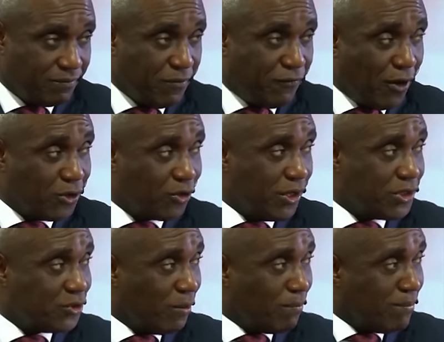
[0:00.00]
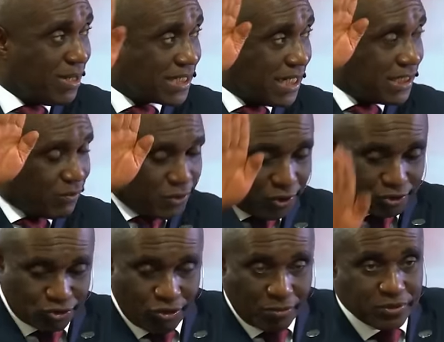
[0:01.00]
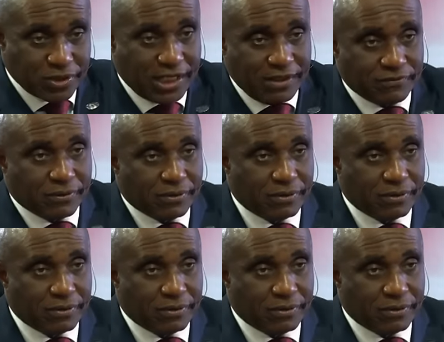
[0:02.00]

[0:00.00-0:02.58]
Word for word: Before you know it, your mentality will just drop to their level.